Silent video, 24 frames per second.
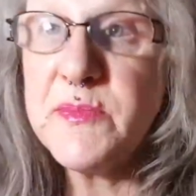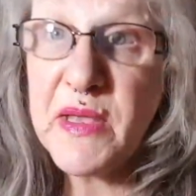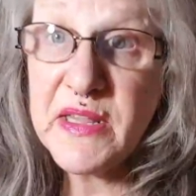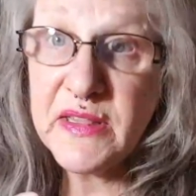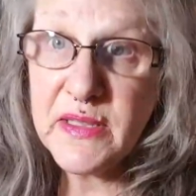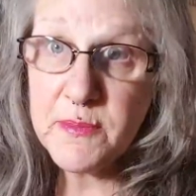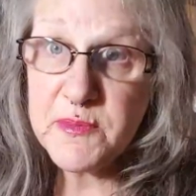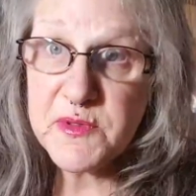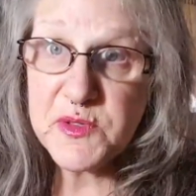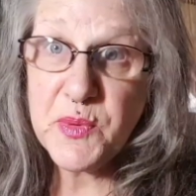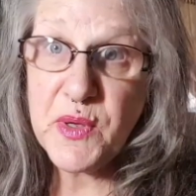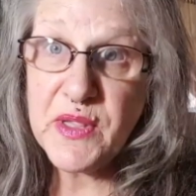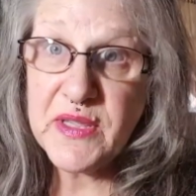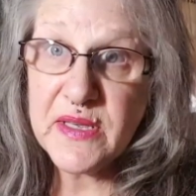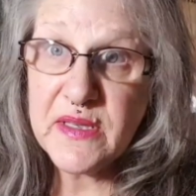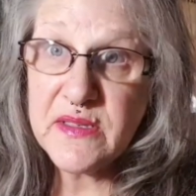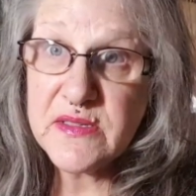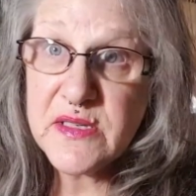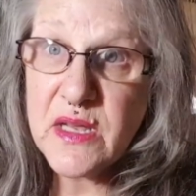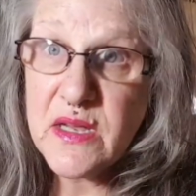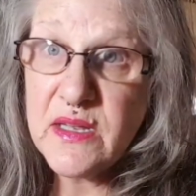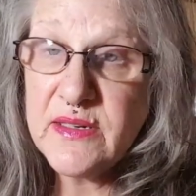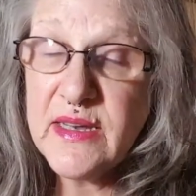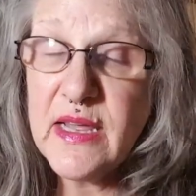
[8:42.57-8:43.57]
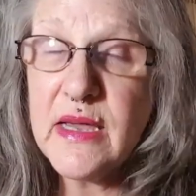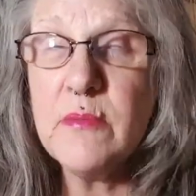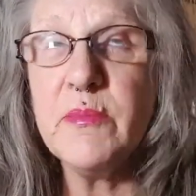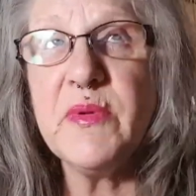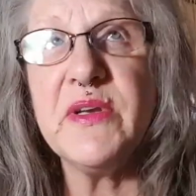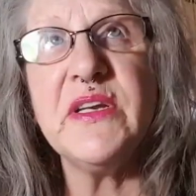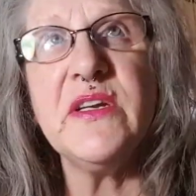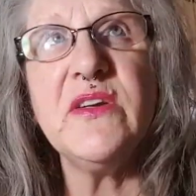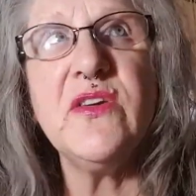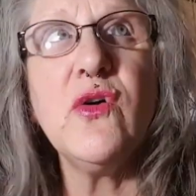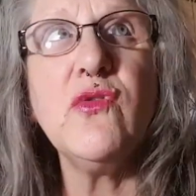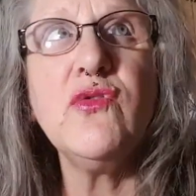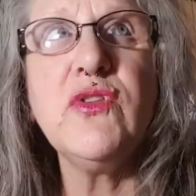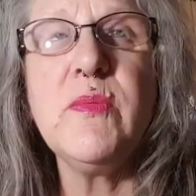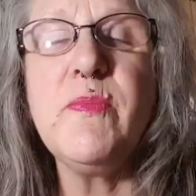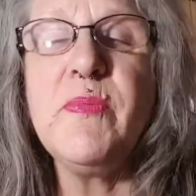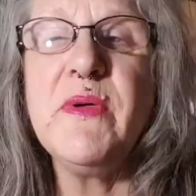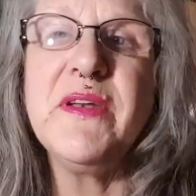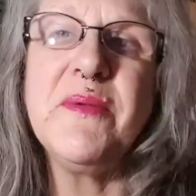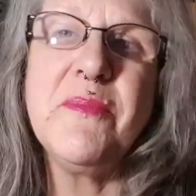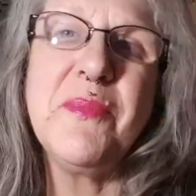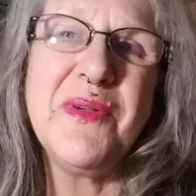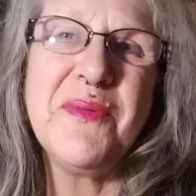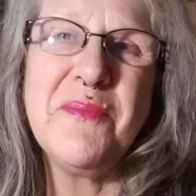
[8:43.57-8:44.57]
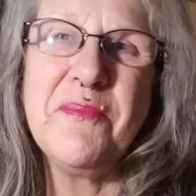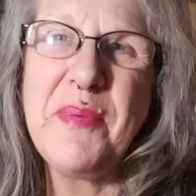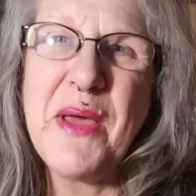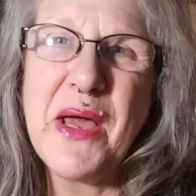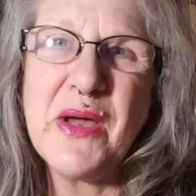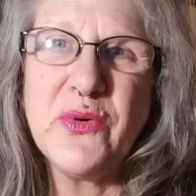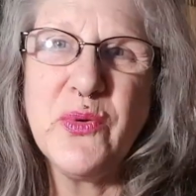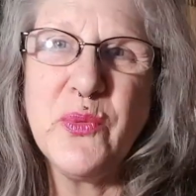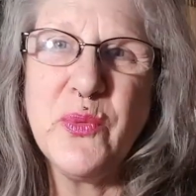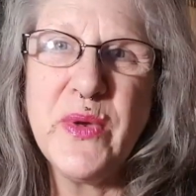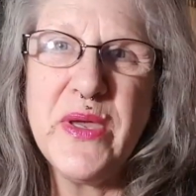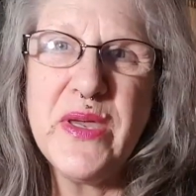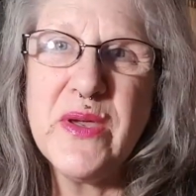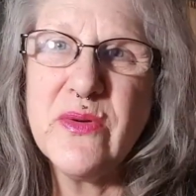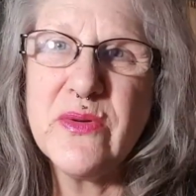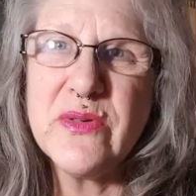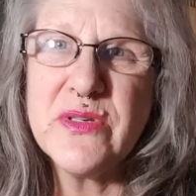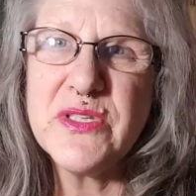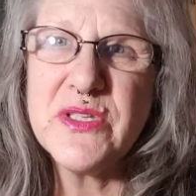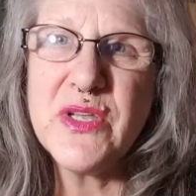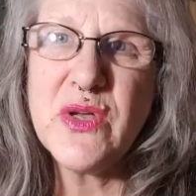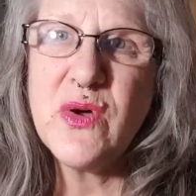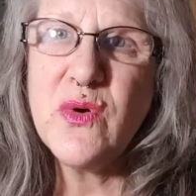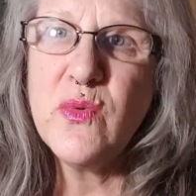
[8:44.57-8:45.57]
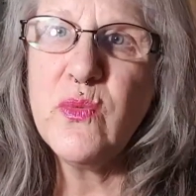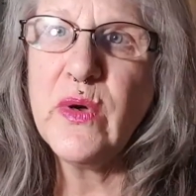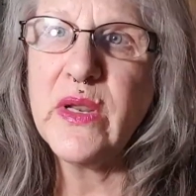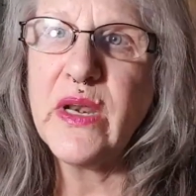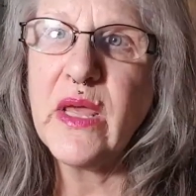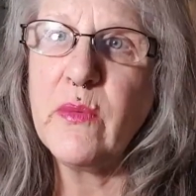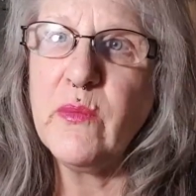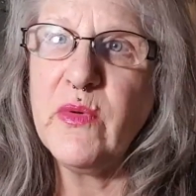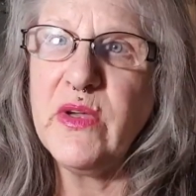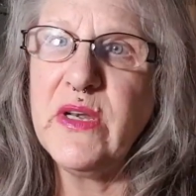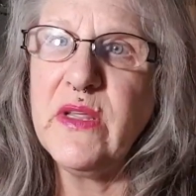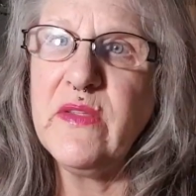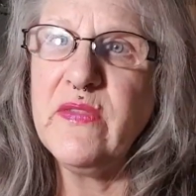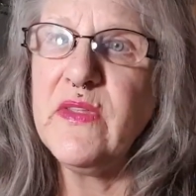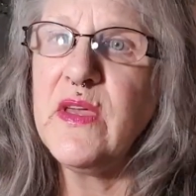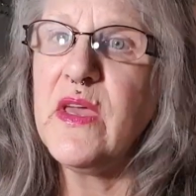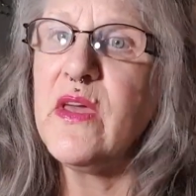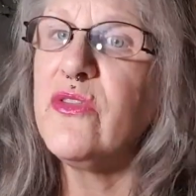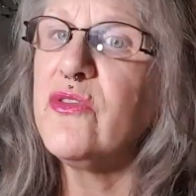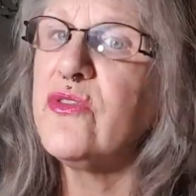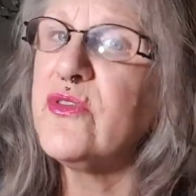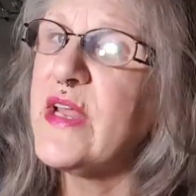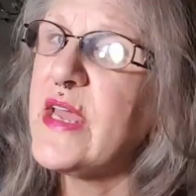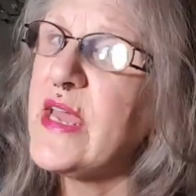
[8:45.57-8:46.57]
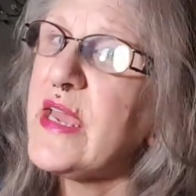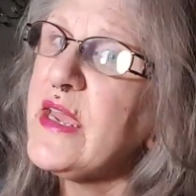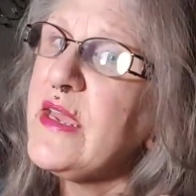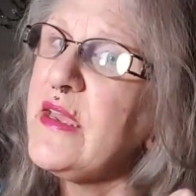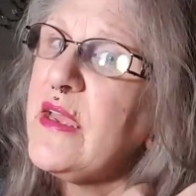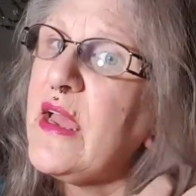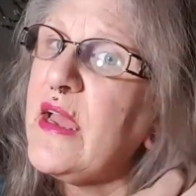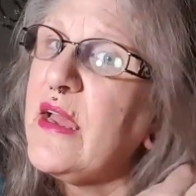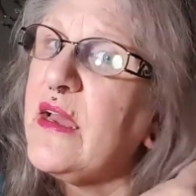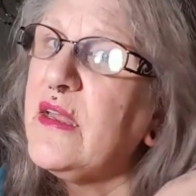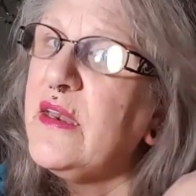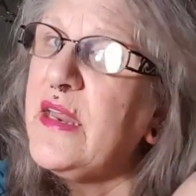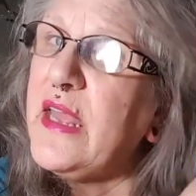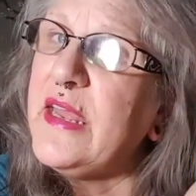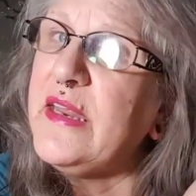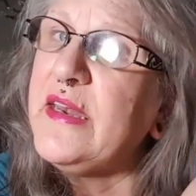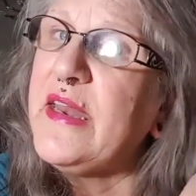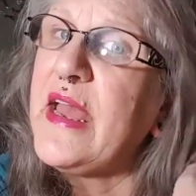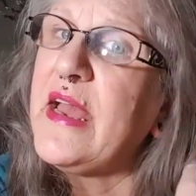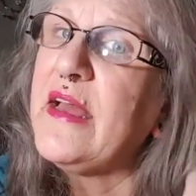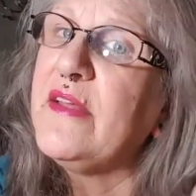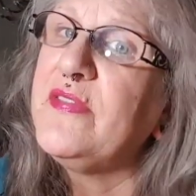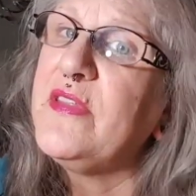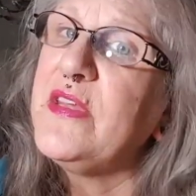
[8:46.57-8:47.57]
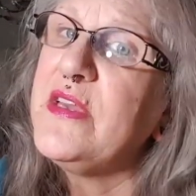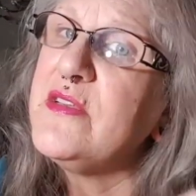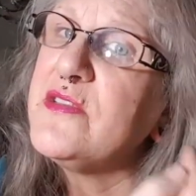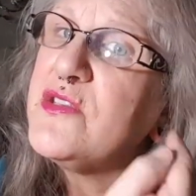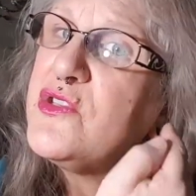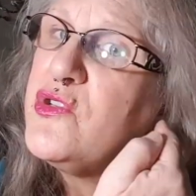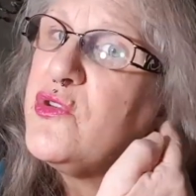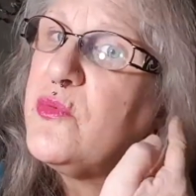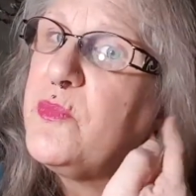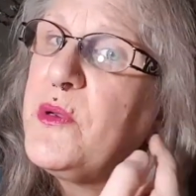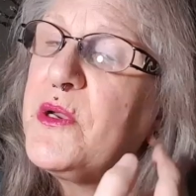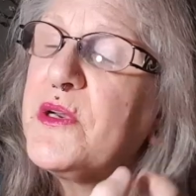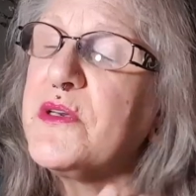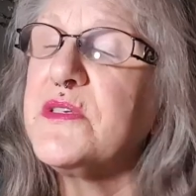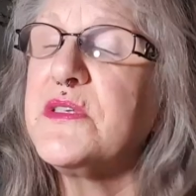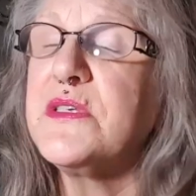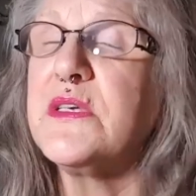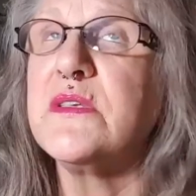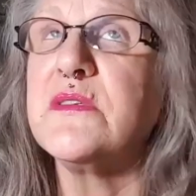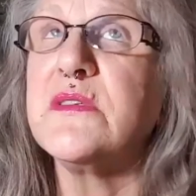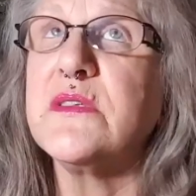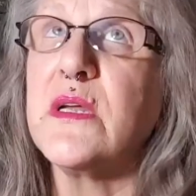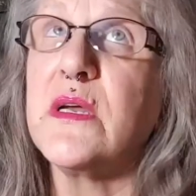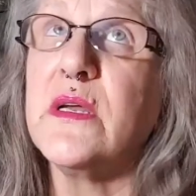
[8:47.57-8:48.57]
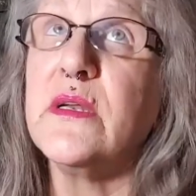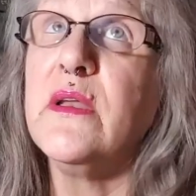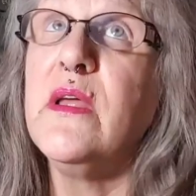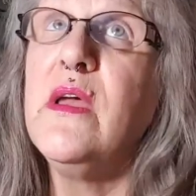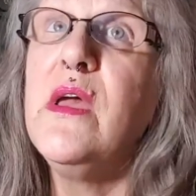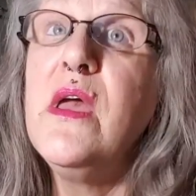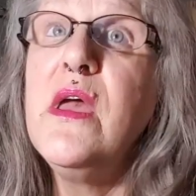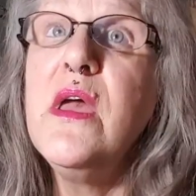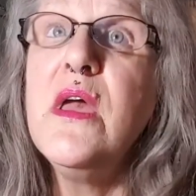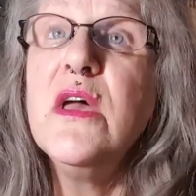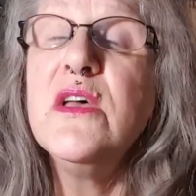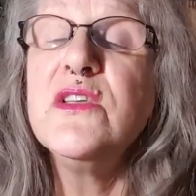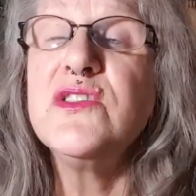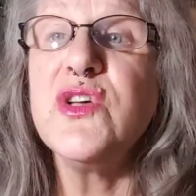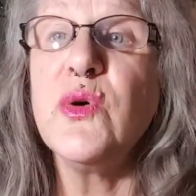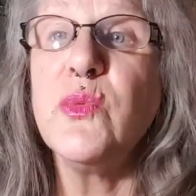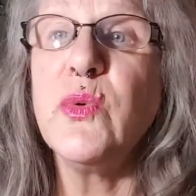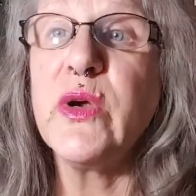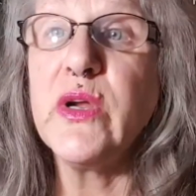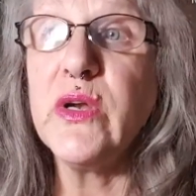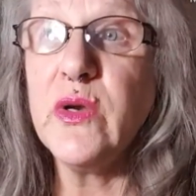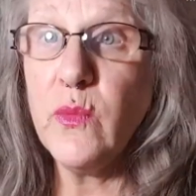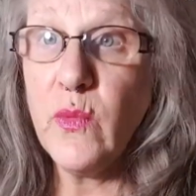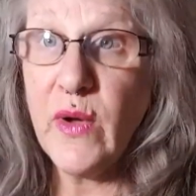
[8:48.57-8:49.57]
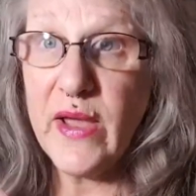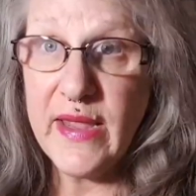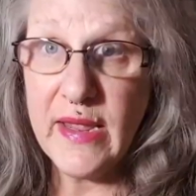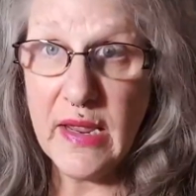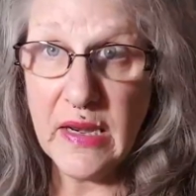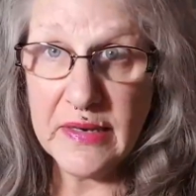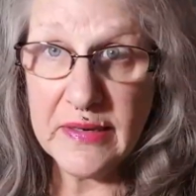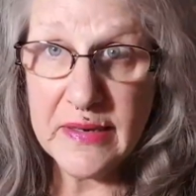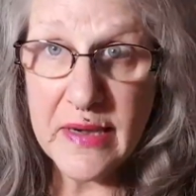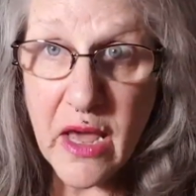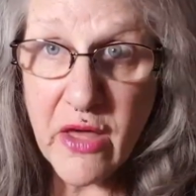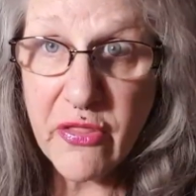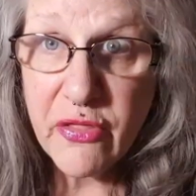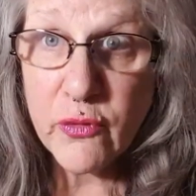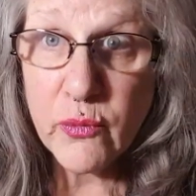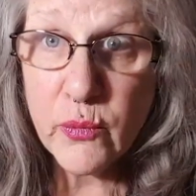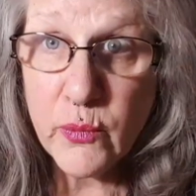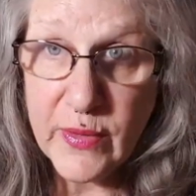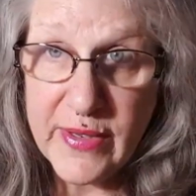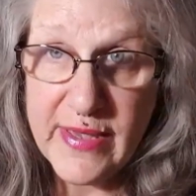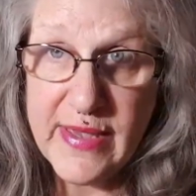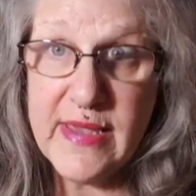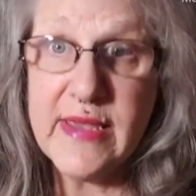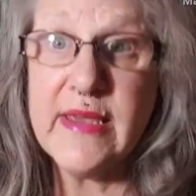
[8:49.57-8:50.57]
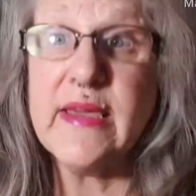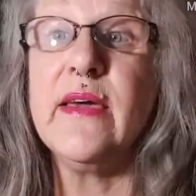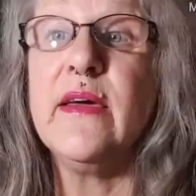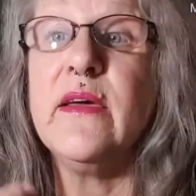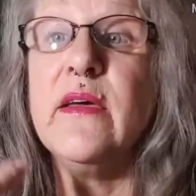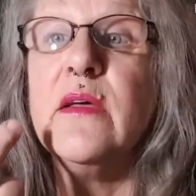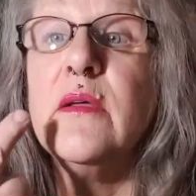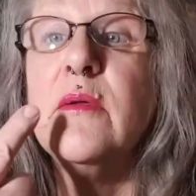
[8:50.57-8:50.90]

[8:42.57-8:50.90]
my lip swelling has gone down, but it had only been about a week or so when I went in the other day and had these new piercings done. So we're going to wait another week